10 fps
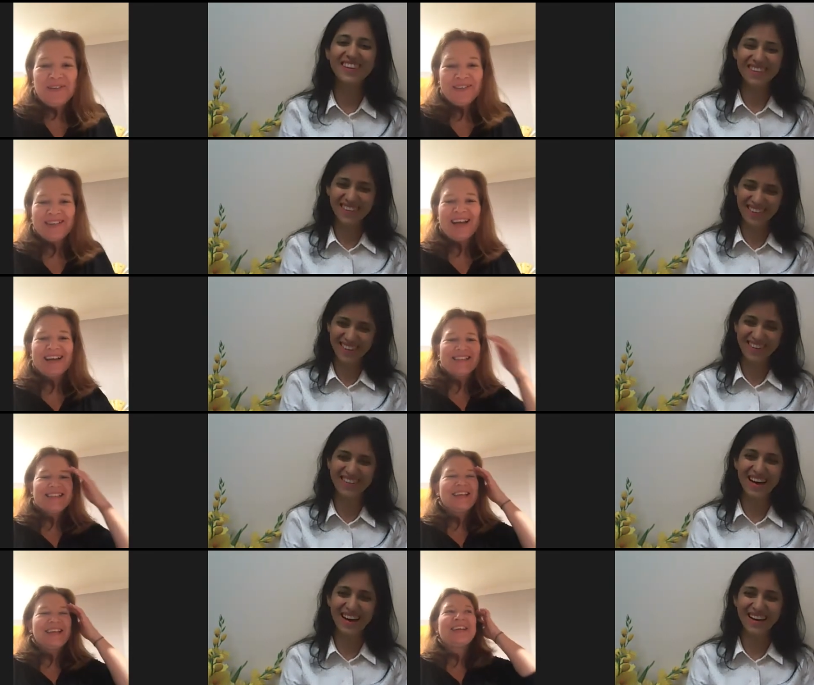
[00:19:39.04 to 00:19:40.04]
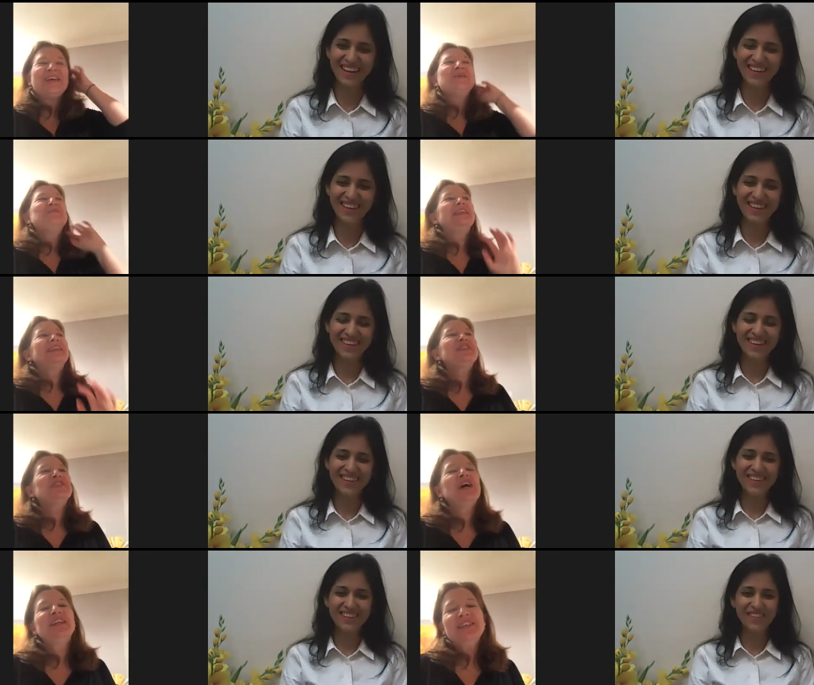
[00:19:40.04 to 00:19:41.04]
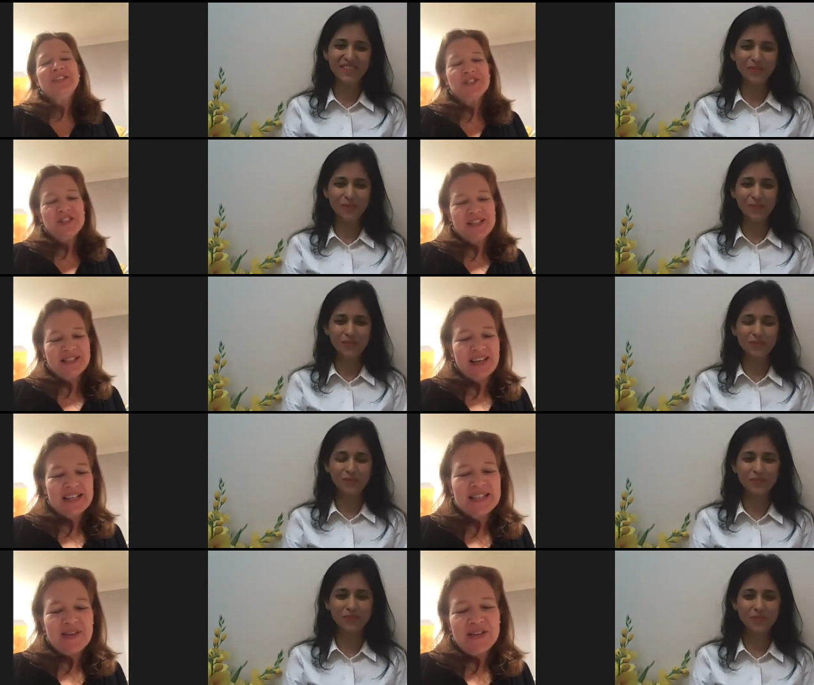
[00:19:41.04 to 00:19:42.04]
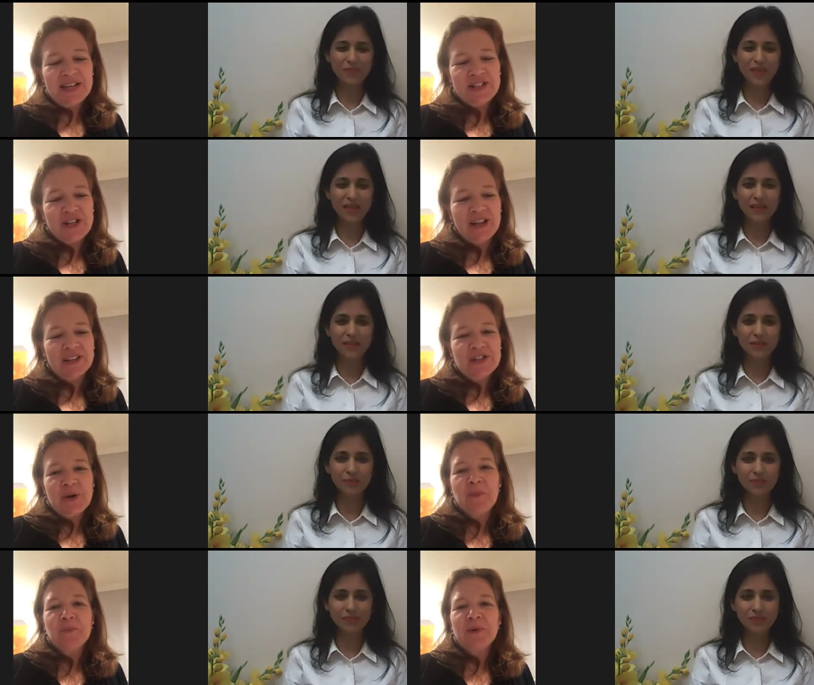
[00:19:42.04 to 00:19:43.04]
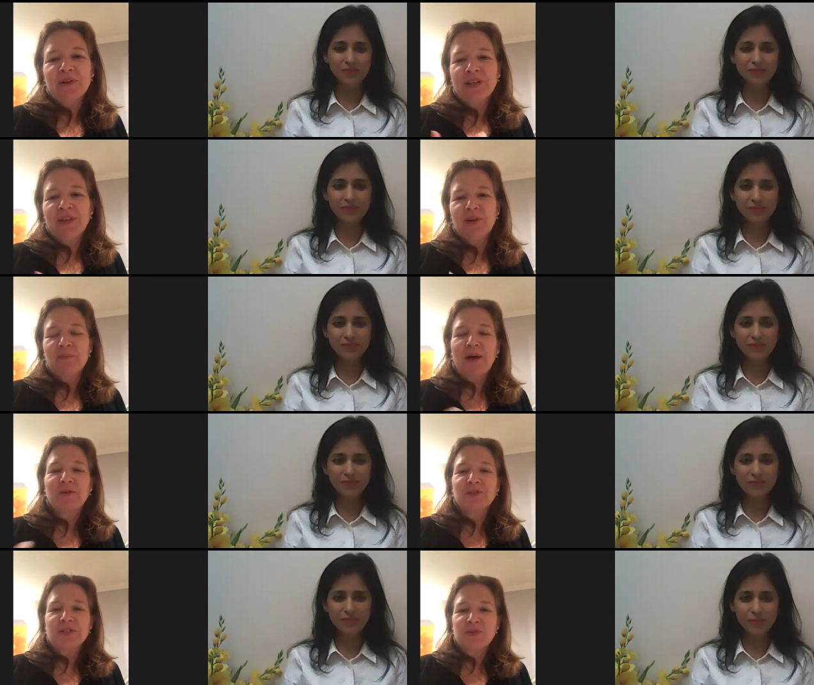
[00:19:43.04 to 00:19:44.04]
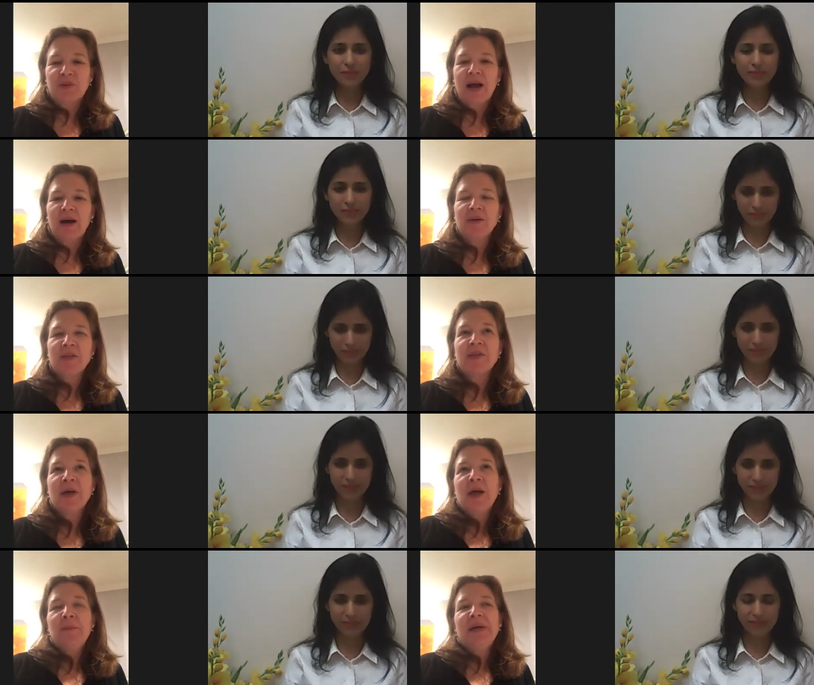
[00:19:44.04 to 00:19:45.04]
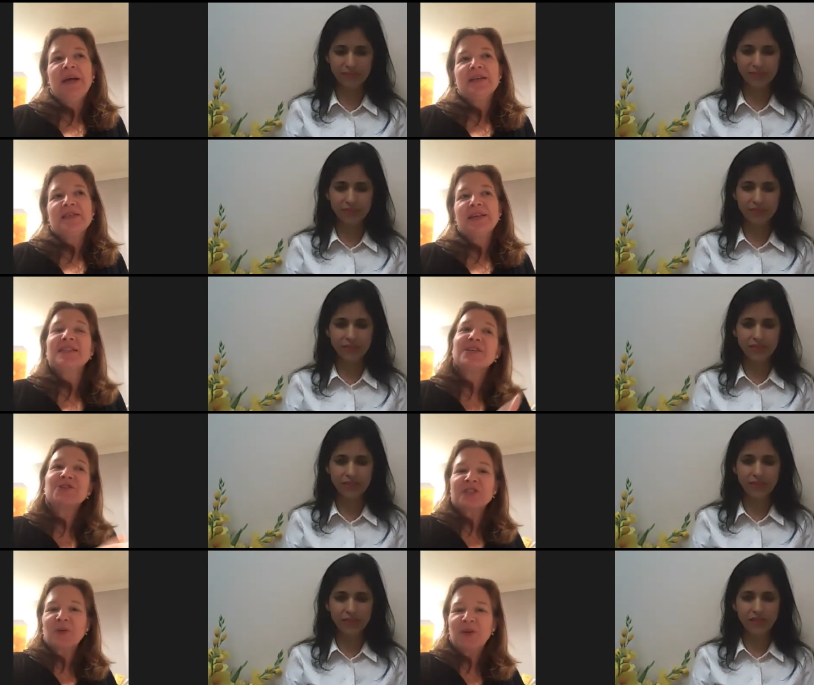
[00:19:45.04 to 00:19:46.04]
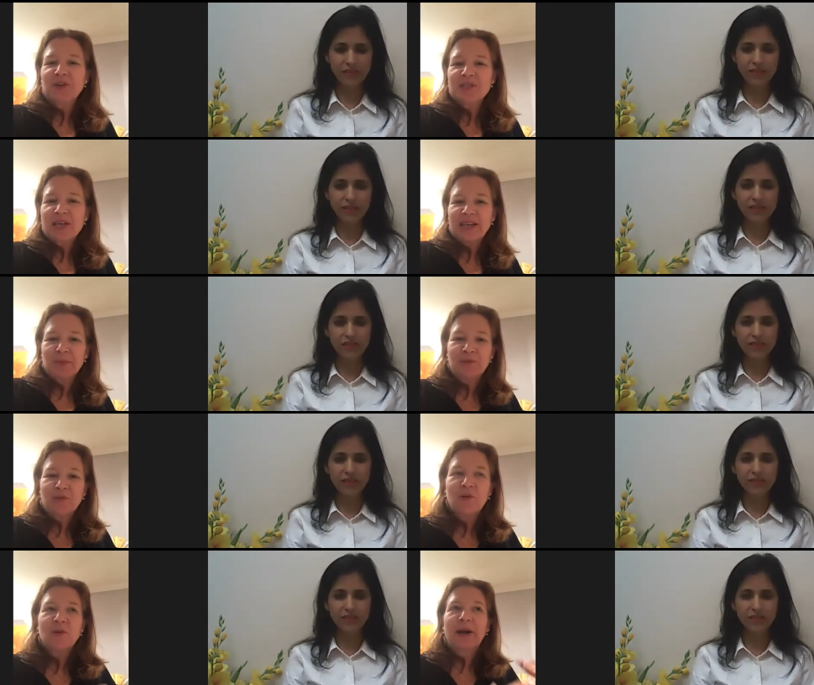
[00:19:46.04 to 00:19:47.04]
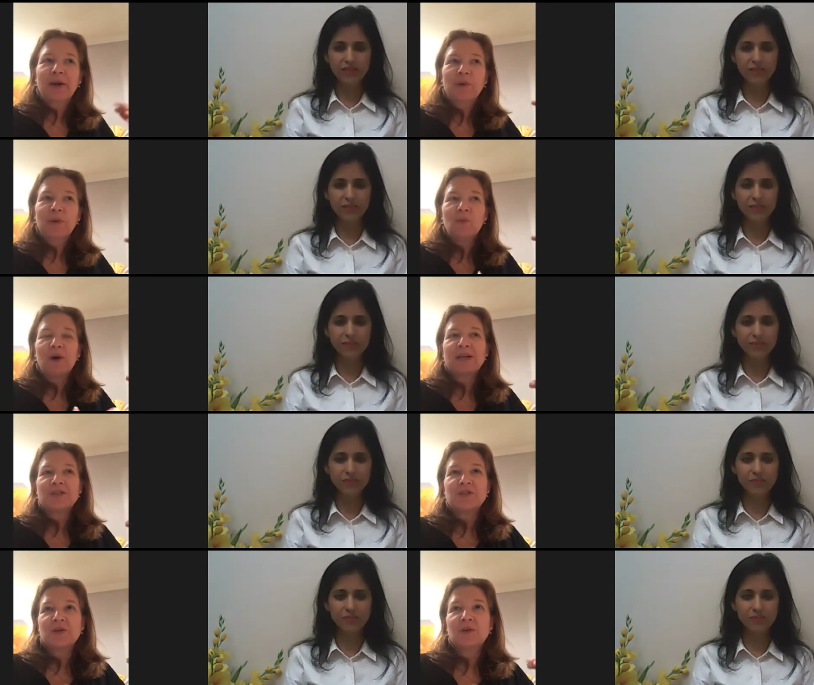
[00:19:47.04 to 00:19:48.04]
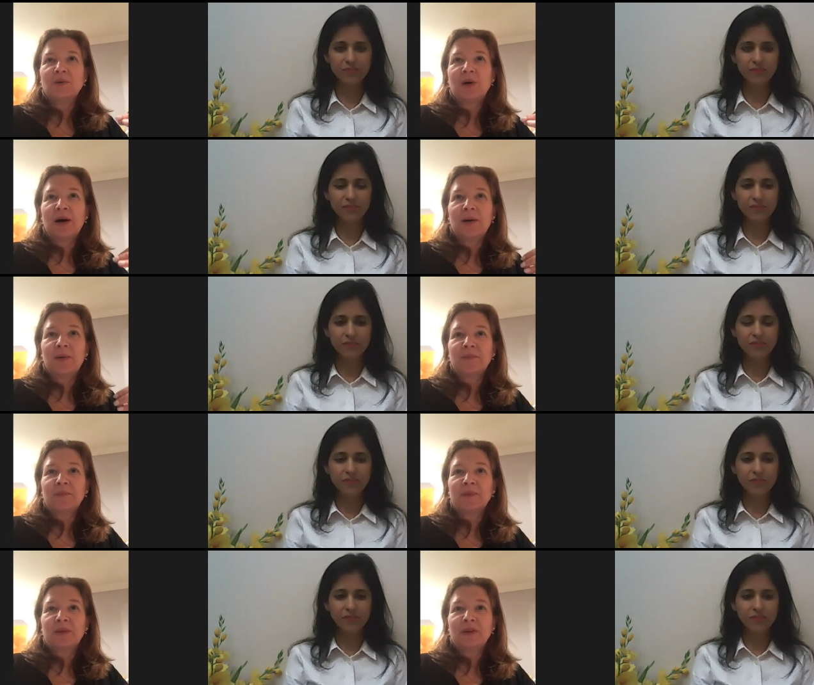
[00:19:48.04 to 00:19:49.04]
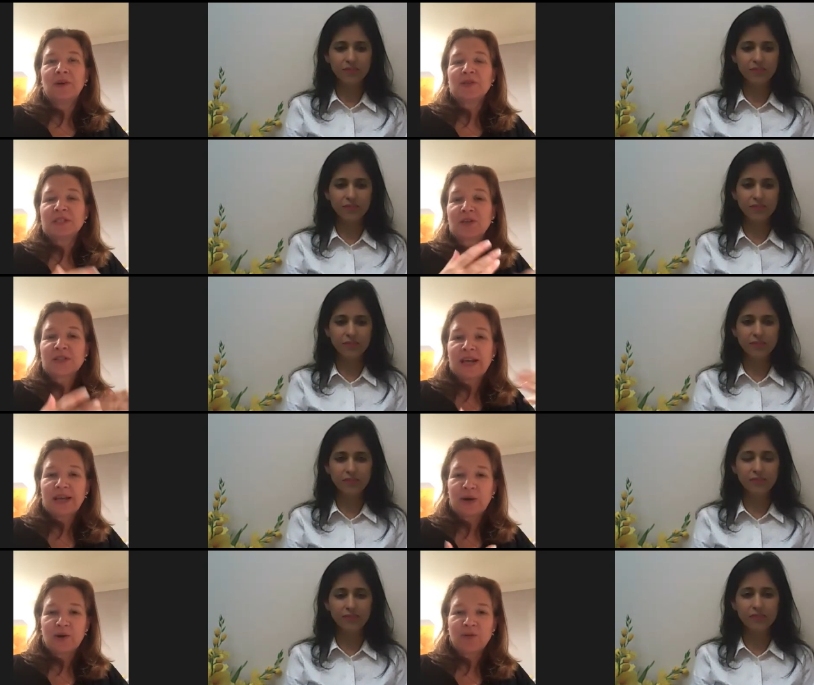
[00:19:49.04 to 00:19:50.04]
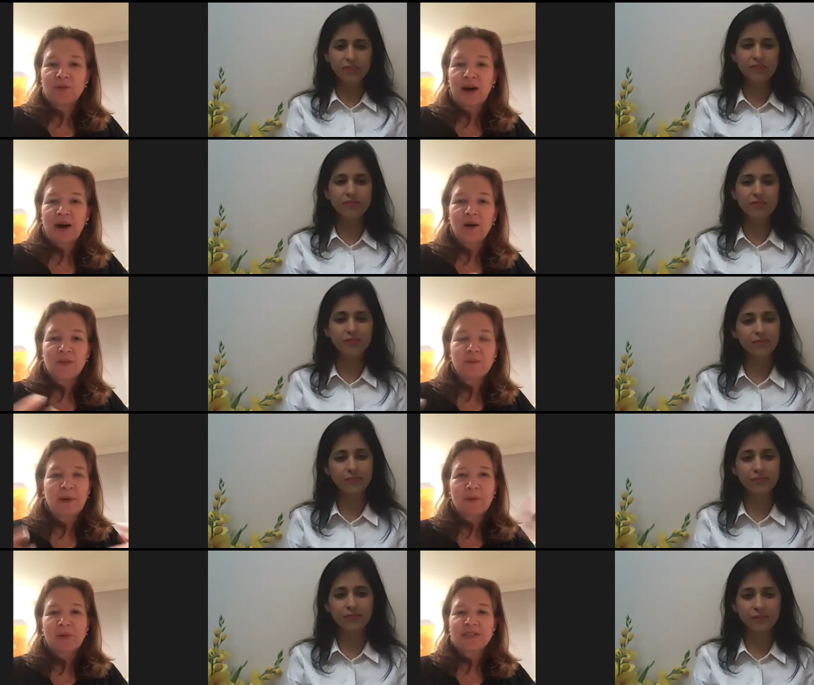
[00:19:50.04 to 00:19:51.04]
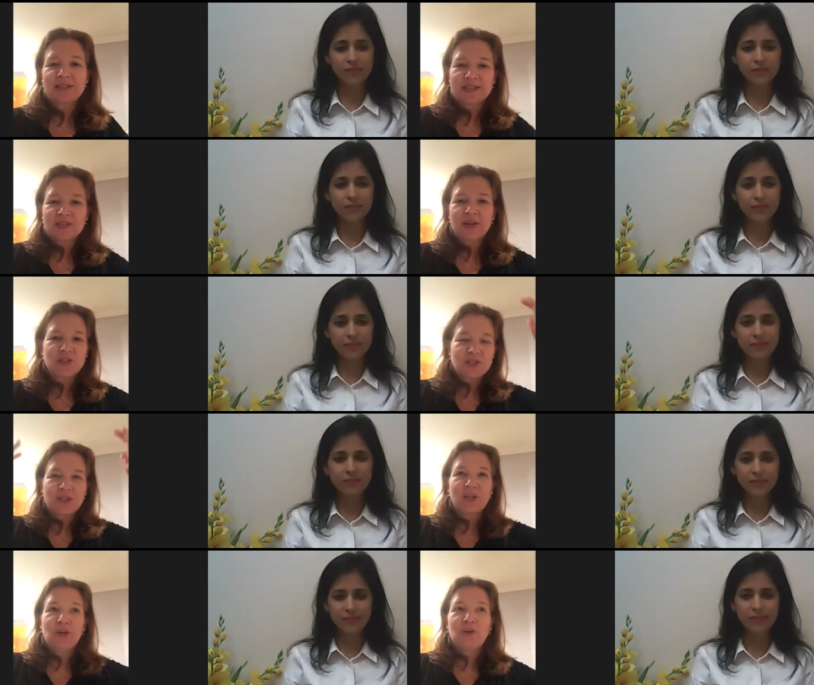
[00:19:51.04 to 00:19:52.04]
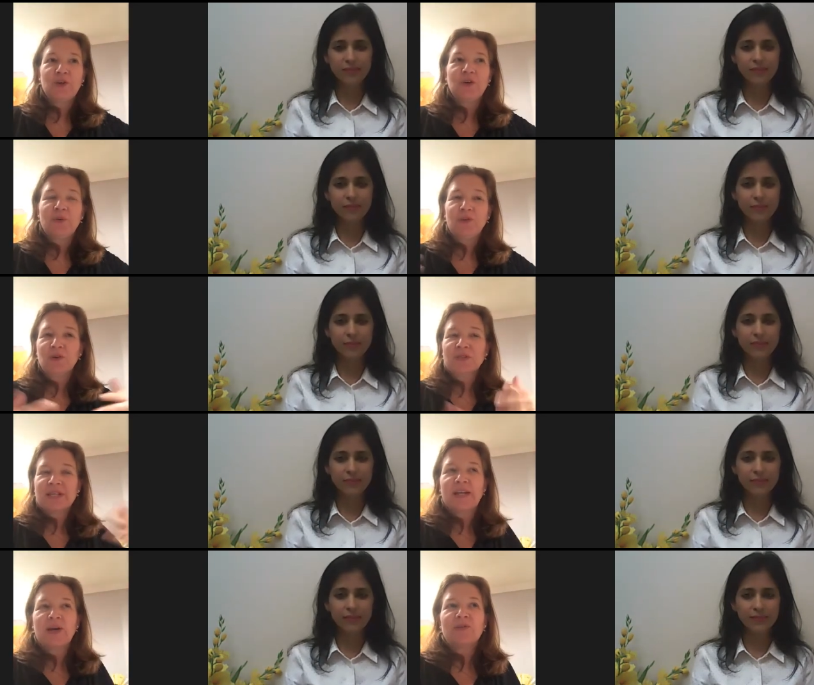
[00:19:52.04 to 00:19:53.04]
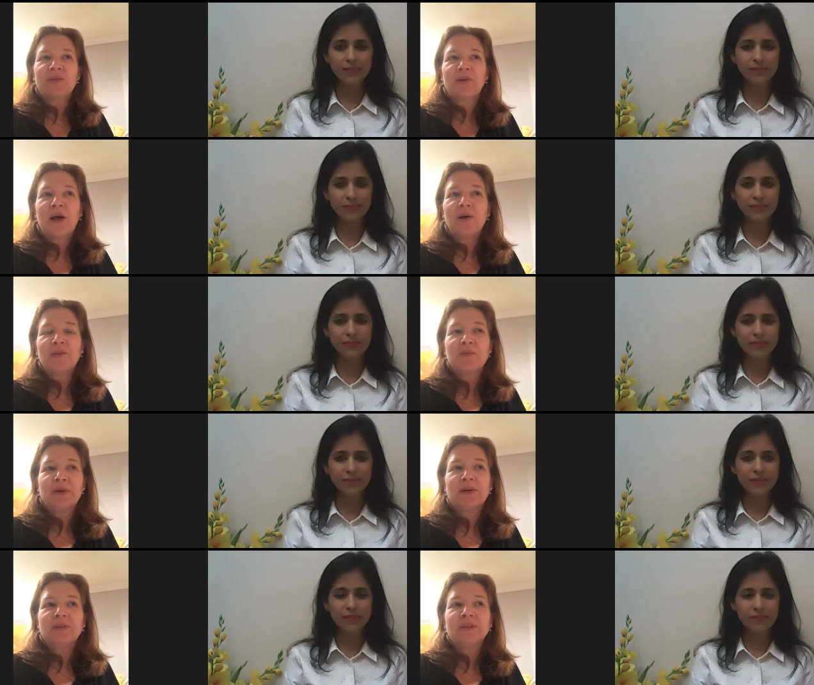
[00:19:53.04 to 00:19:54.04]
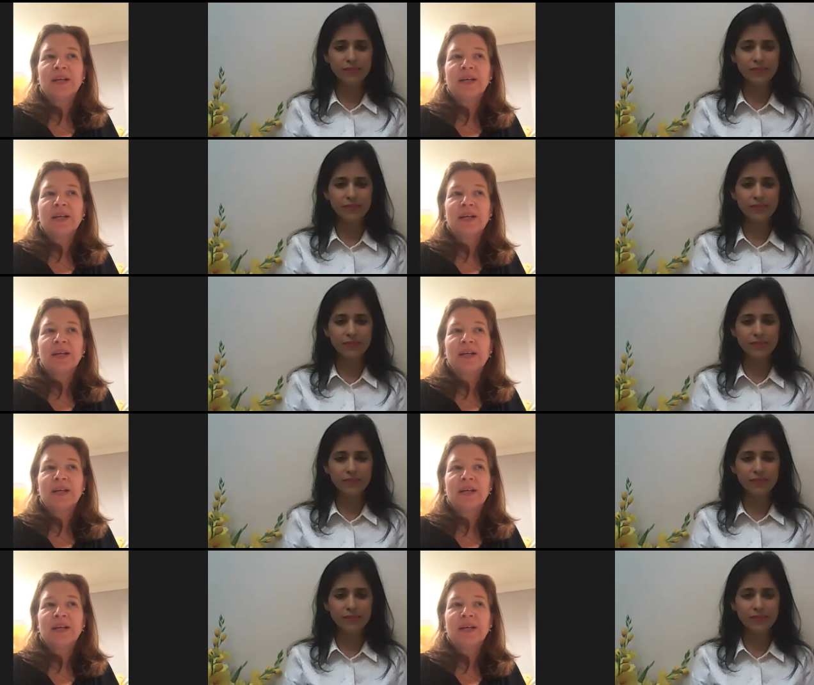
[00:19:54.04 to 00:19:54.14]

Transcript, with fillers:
Speaker 1: relaxing. Yeah. But the challenge is like a seven day challenge around building your boundaries for health because it's interesting what you said, like before, right? We want to, um, you know, still take care of our health, and bioresonance is not just going to cure you if you don't take care of your health and build